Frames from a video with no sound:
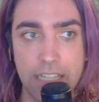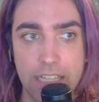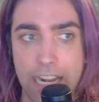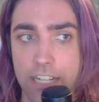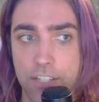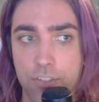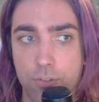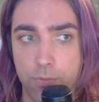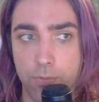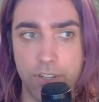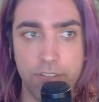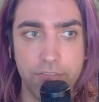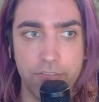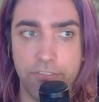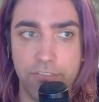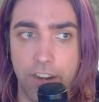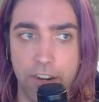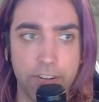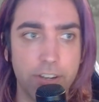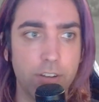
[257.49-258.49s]
and it's written
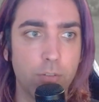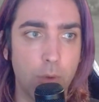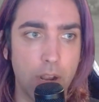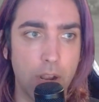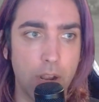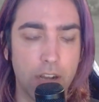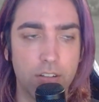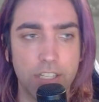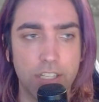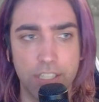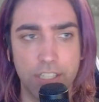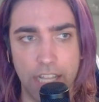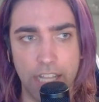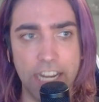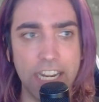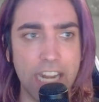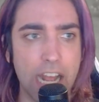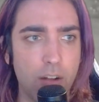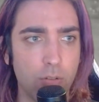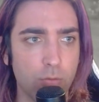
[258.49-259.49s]
very well and
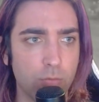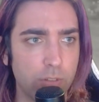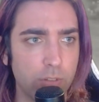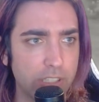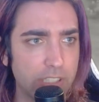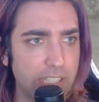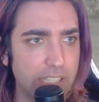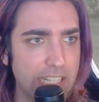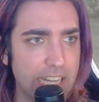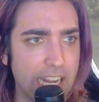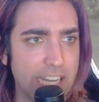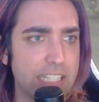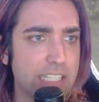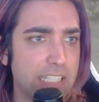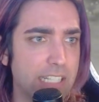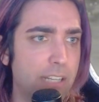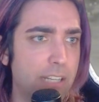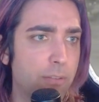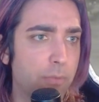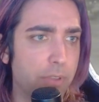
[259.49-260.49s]
laid out really
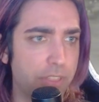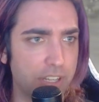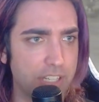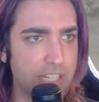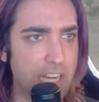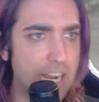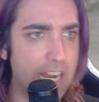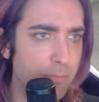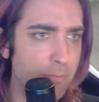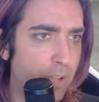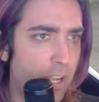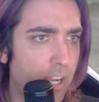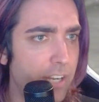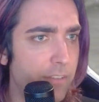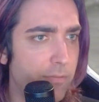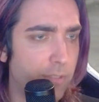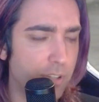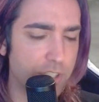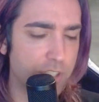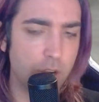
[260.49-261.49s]
nicely with a timeline
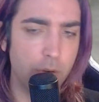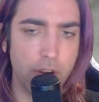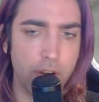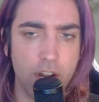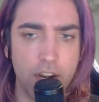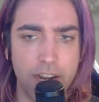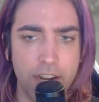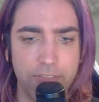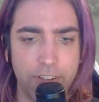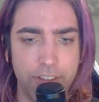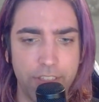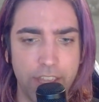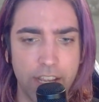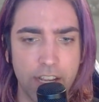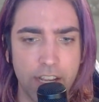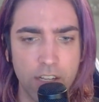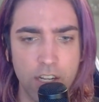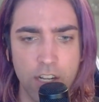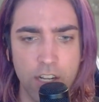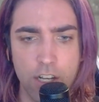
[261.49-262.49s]
of what's going on and everything.